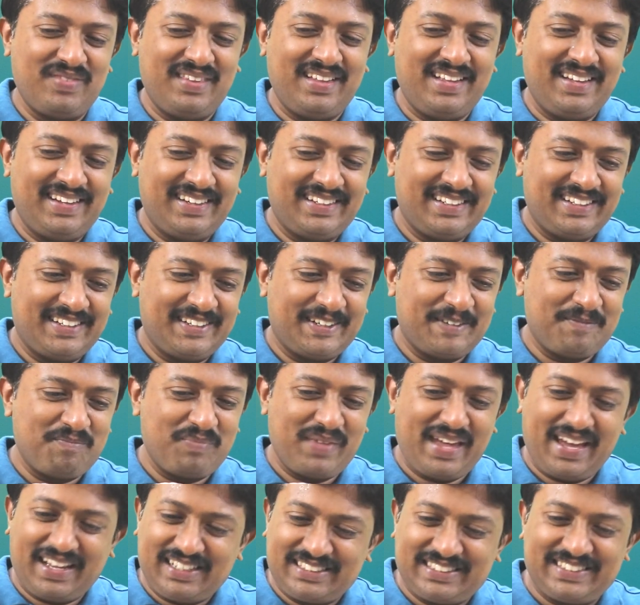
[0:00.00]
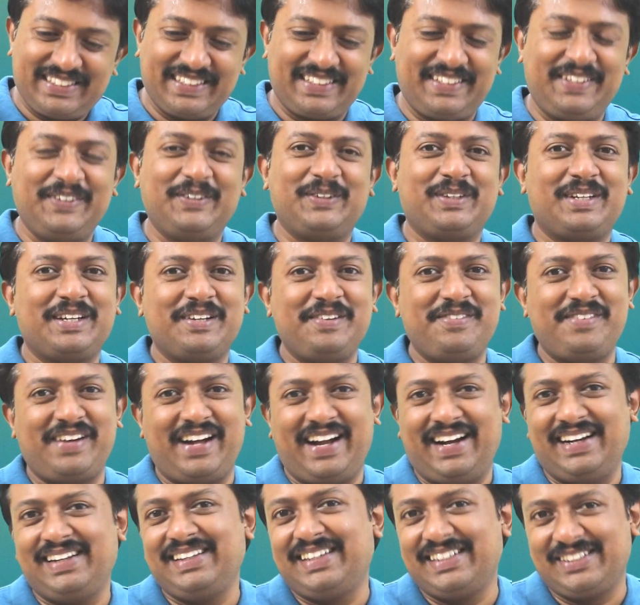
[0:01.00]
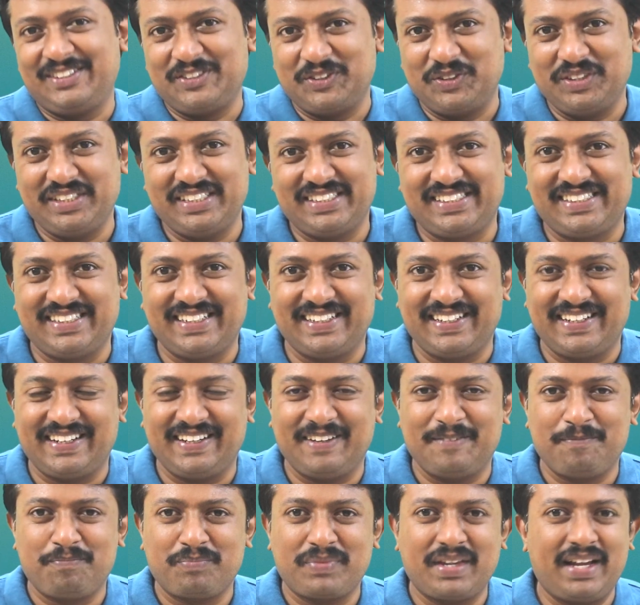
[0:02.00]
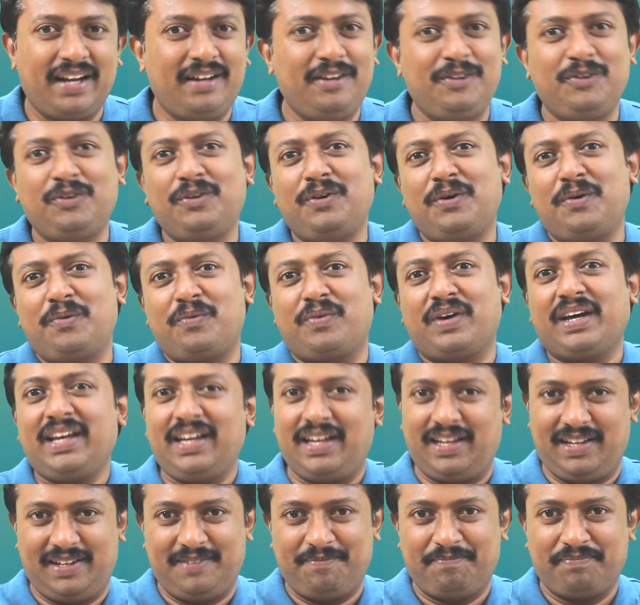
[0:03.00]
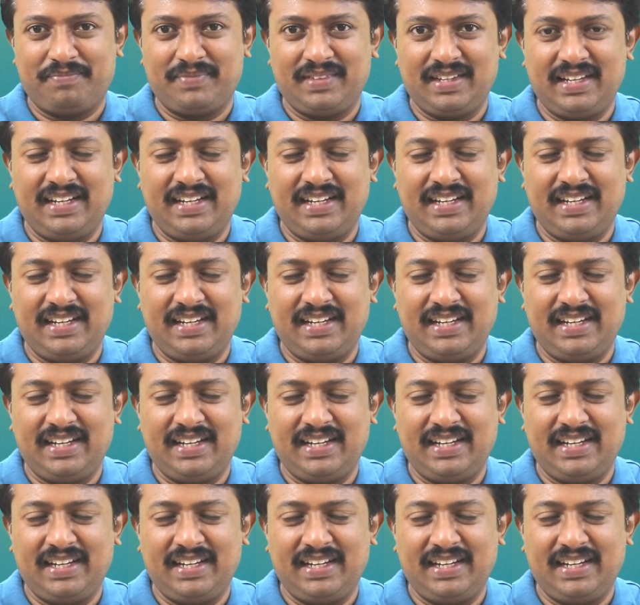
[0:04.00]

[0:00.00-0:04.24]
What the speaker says: the executive and the judiciary. And you know why?